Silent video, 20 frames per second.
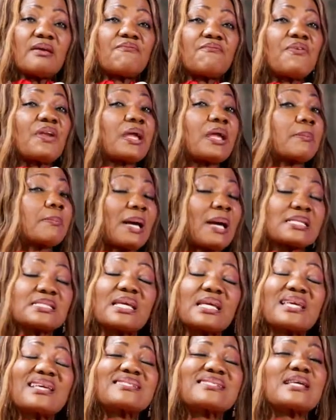The
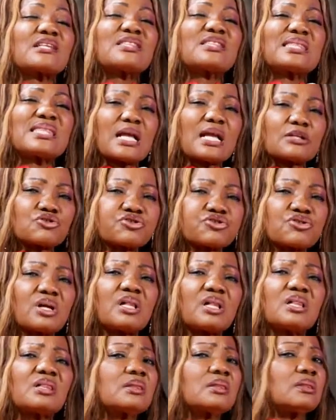phlegmatic is a
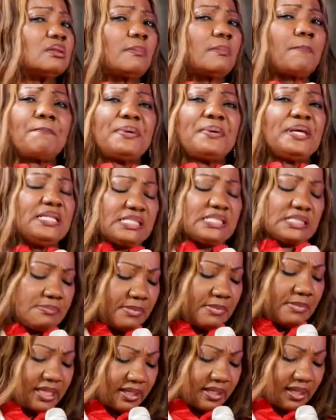natural
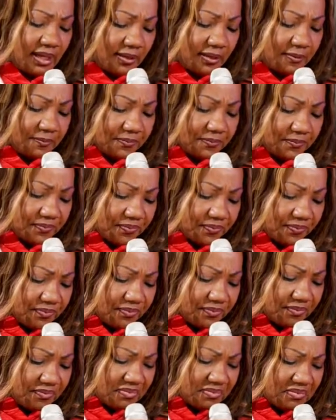peacemaker.
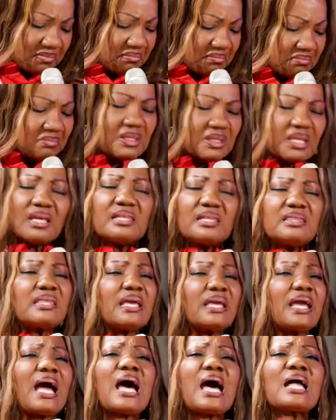
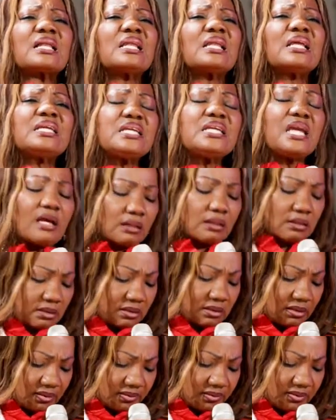They hardly
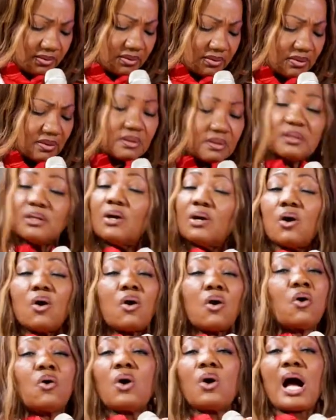yell
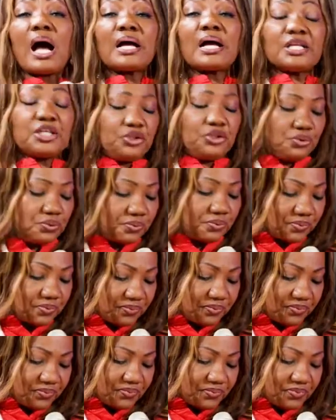or argue.
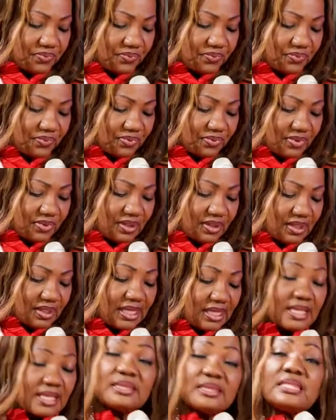
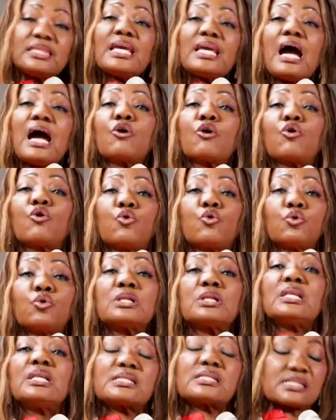They are
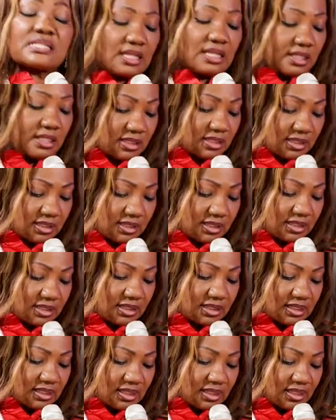good
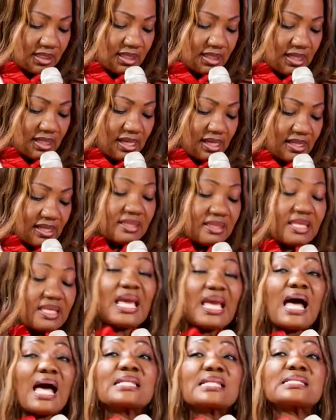listeners.
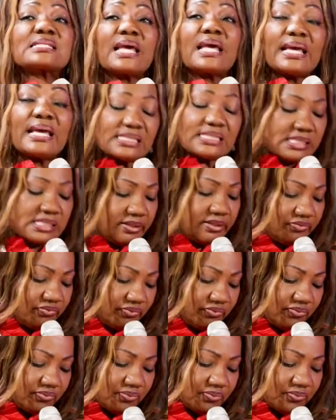They are
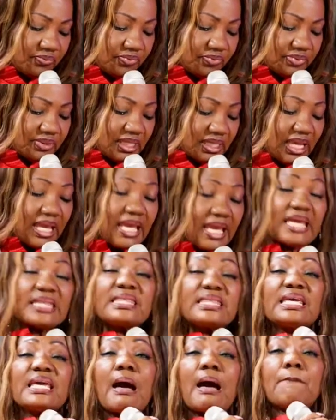attentive
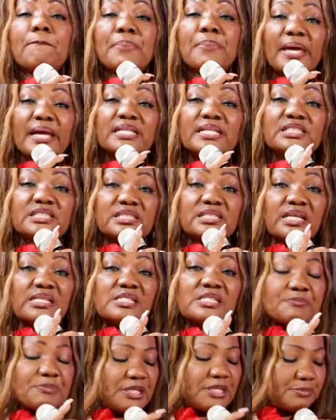and they are
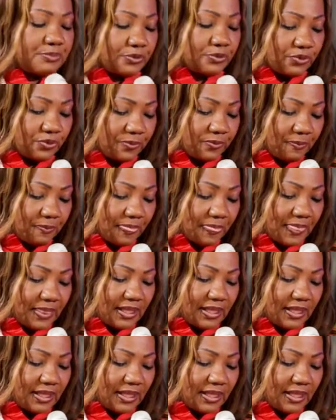patient people.